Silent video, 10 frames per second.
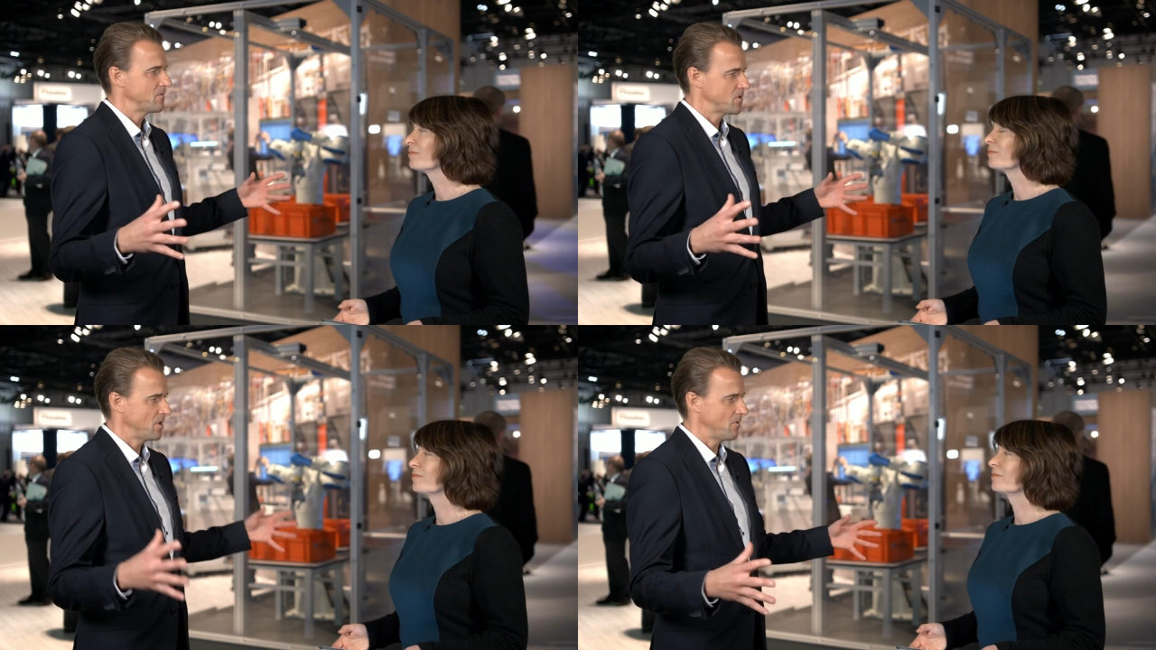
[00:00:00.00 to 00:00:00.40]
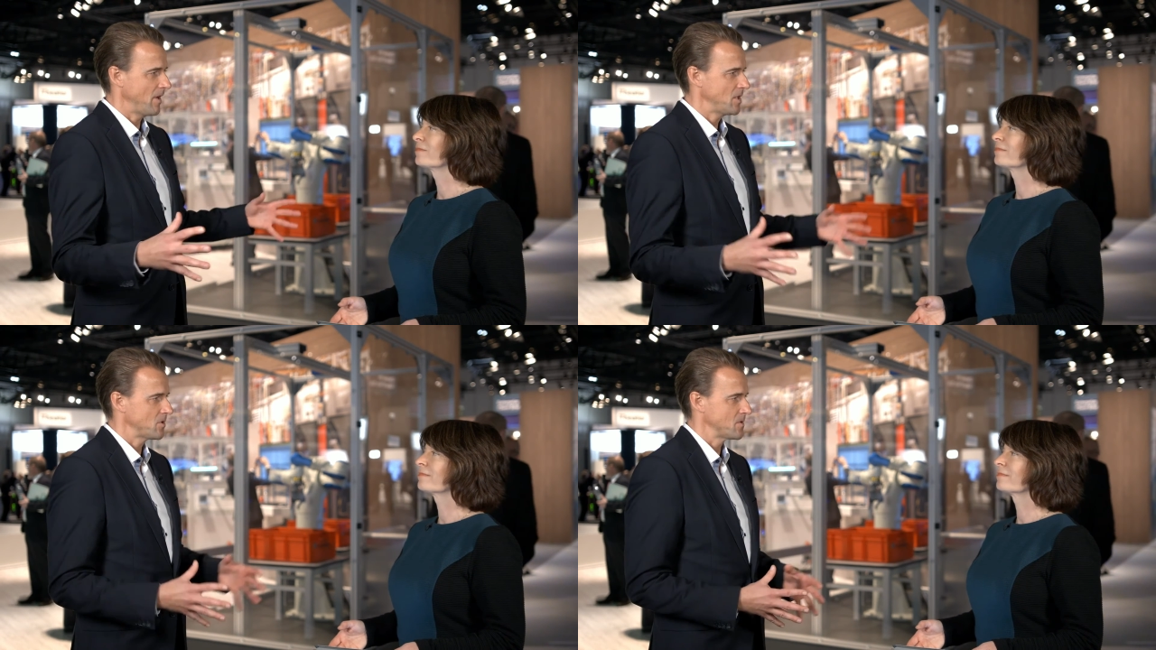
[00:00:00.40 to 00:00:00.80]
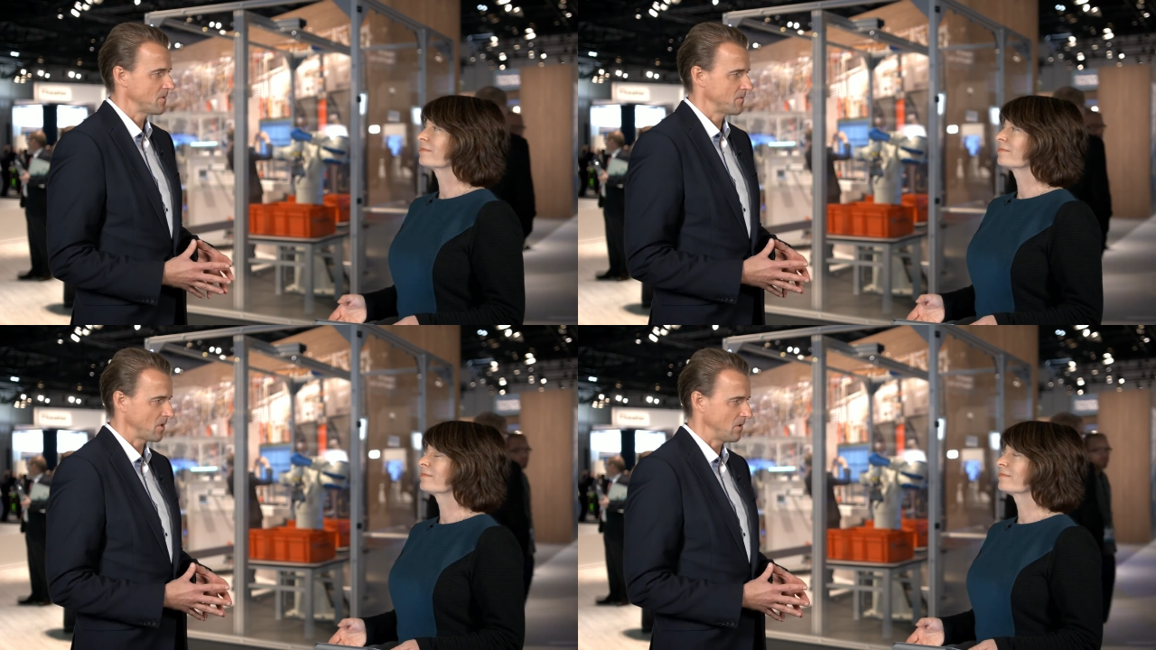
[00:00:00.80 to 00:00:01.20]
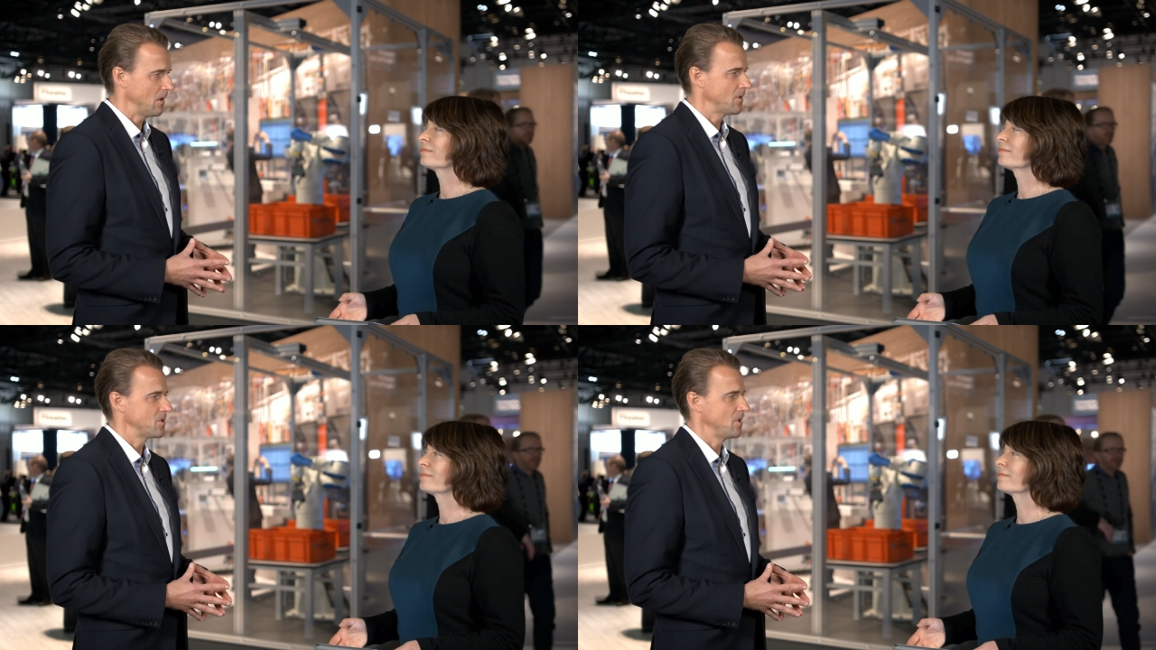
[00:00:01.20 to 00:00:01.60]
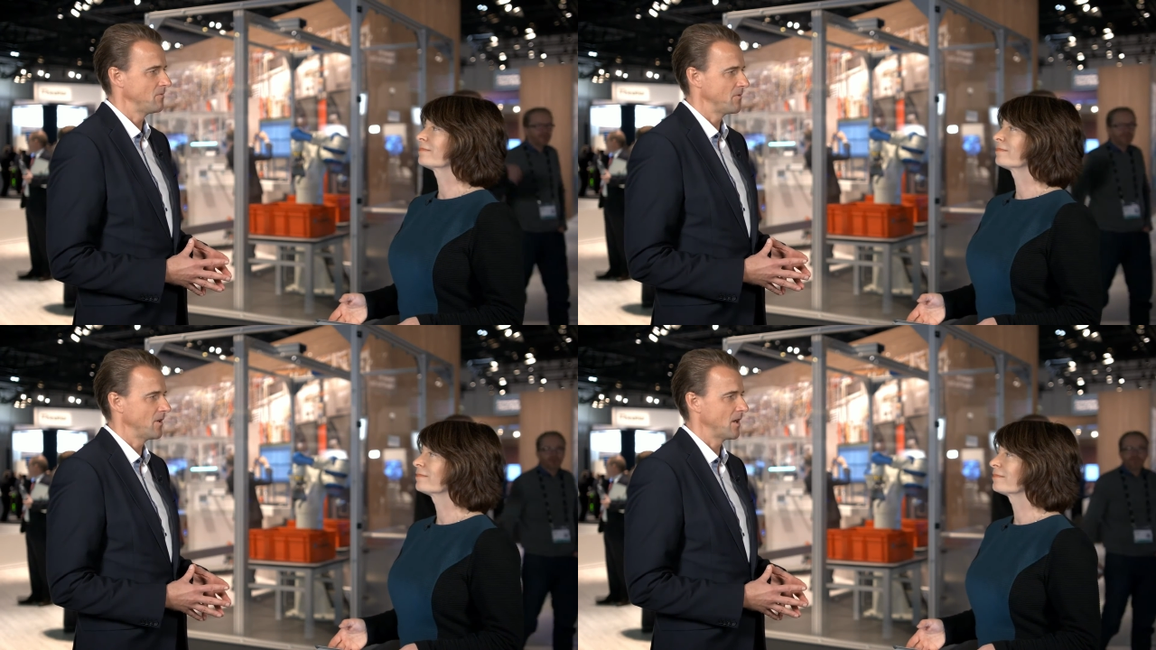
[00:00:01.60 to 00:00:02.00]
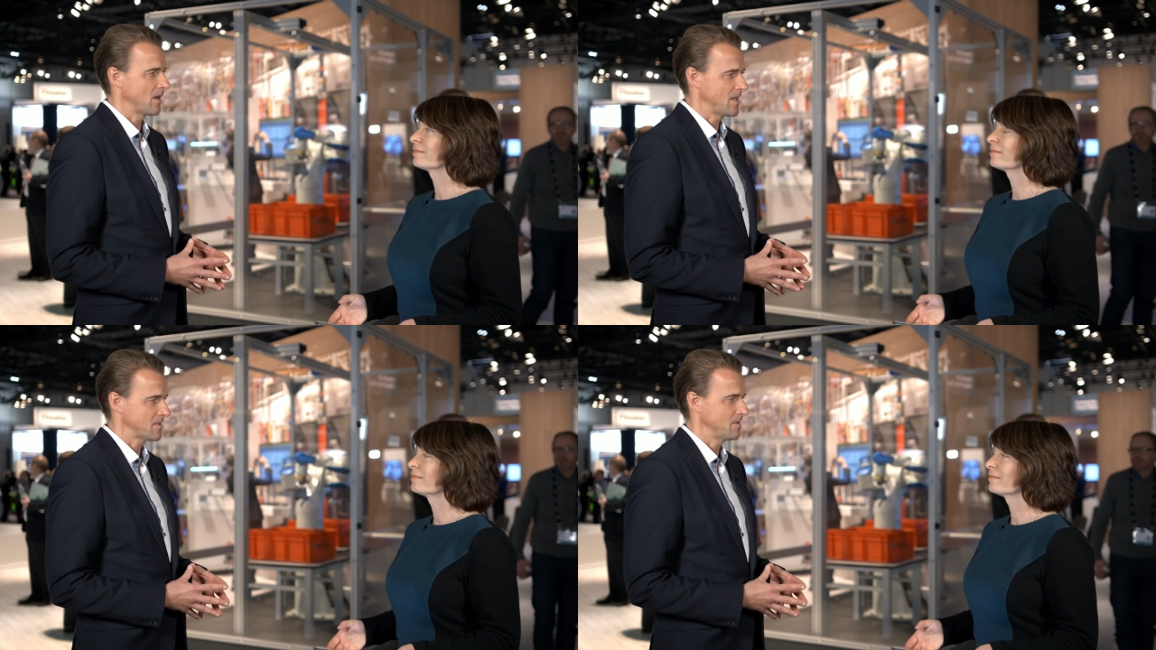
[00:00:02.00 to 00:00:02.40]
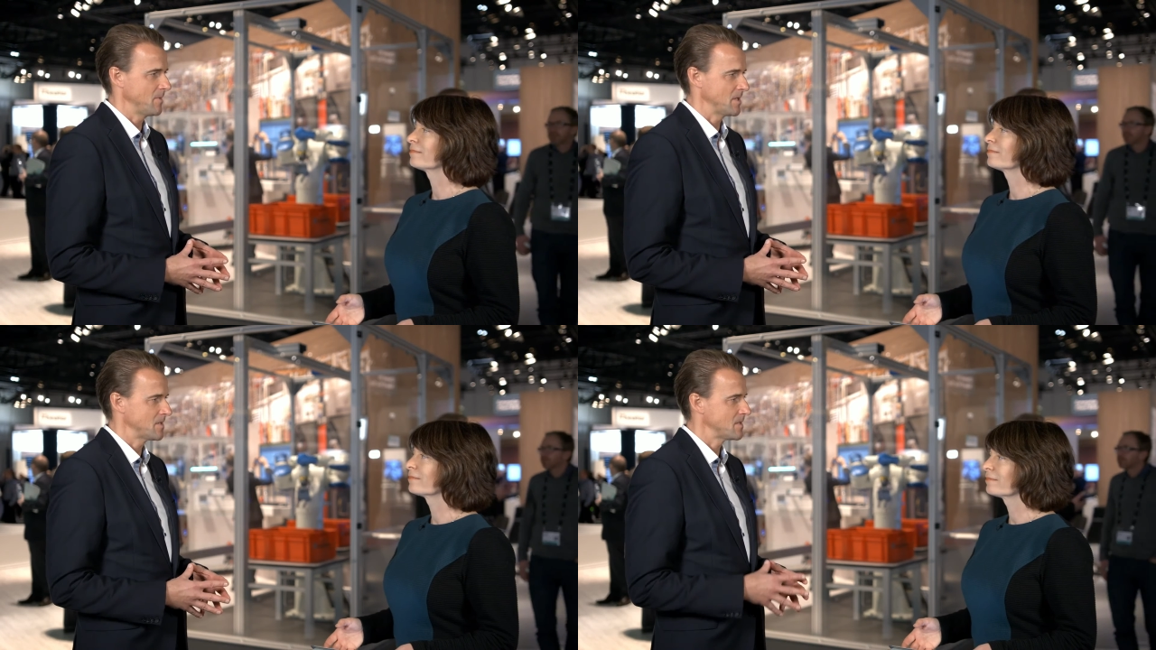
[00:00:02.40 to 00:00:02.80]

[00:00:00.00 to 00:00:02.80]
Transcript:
Speaker 1: of generations of technology for our customers,